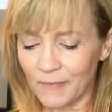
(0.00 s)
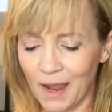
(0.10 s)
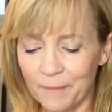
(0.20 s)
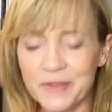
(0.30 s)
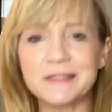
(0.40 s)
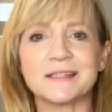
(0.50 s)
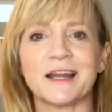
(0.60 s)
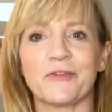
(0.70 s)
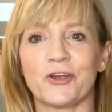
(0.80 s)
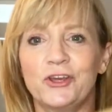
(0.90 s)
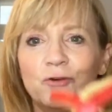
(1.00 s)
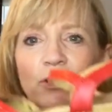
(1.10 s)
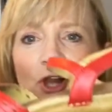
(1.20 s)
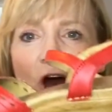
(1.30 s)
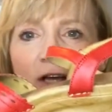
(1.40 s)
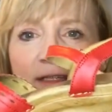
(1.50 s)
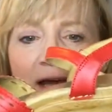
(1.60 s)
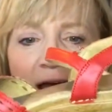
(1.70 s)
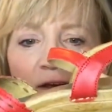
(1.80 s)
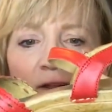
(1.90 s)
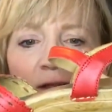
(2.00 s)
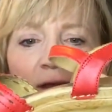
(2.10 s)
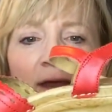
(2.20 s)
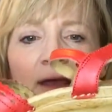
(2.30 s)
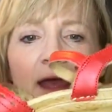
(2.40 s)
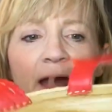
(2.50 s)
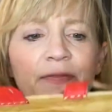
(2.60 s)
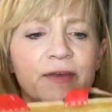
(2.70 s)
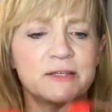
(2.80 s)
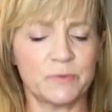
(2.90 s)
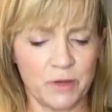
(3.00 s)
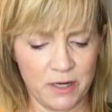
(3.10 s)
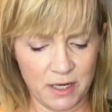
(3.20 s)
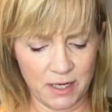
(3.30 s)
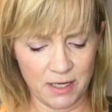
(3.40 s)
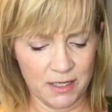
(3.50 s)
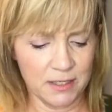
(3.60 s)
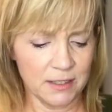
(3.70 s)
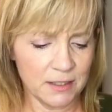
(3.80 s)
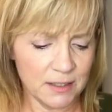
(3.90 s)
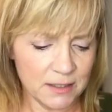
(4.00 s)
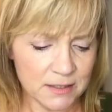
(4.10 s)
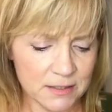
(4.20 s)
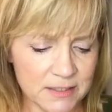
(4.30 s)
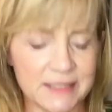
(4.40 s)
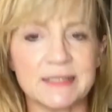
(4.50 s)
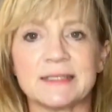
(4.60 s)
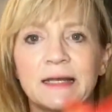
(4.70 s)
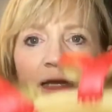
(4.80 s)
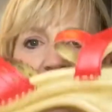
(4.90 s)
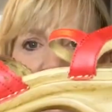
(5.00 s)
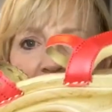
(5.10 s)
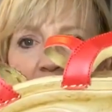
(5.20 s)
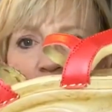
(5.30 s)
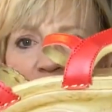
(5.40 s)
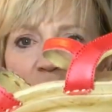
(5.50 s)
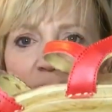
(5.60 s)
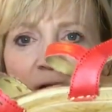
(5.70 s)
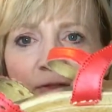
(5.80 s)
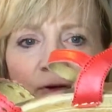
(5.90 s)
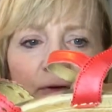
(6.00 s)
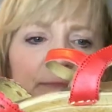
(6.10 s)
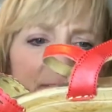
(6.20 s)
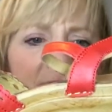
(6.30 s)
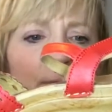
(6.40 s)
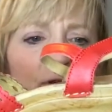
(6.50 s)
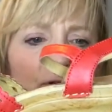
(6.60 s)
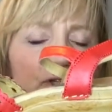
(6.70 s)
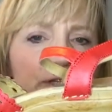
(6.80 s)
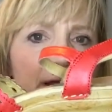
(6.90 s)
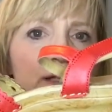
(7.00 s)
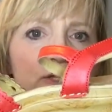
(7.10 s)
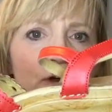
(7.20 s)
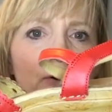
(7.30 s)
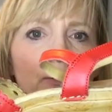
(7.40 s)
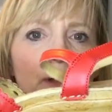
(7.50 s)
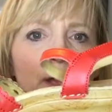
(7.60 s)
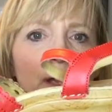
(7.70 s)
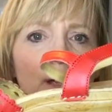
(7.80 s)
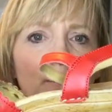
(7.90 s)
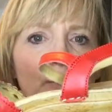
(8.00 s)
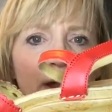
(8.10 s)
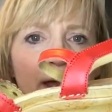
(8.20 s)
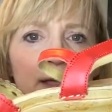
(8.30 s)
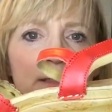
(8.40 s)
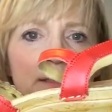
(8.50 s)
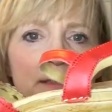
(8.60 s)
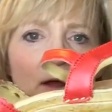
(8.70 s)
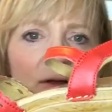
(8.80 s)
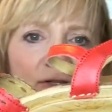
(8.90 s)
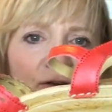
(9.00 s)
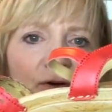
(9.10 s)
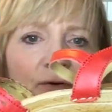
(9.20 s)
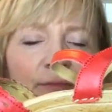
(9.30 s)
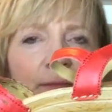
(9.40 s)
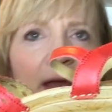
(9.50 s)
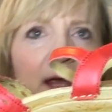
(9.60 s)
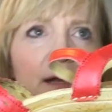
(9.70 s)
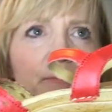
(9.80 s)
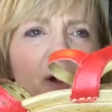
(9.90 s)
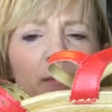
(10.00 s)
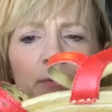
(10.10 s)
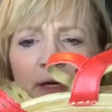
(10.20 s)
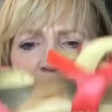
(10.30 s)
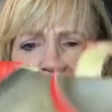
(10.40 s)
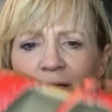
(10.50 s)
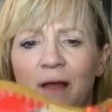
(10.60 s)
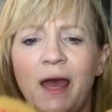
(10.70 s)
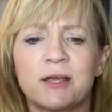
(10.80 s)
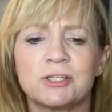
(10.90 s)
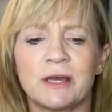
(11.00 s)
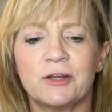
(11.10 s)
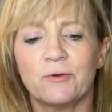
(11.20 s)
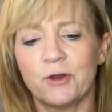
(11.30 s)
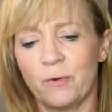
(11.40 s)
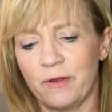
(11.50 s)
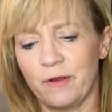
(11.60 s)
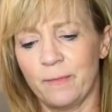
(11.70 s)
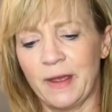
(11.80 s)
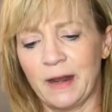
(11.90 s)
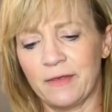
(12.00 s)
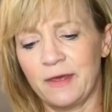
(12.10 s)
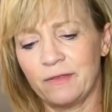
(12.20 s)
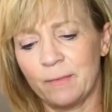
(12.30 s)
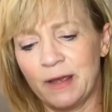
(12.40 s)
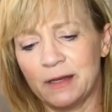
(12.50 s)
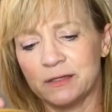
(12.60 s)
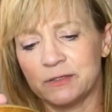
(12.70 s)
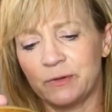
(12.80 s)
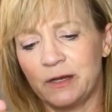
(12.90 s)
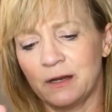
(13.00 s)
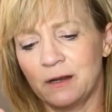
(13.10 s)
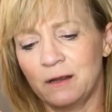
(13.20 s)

This is another cute clog style. And this one is, this is Sanita, which is another similar to Dansko brand. Also made probably, actually I don't know where they're made. I think they're made in Sweden.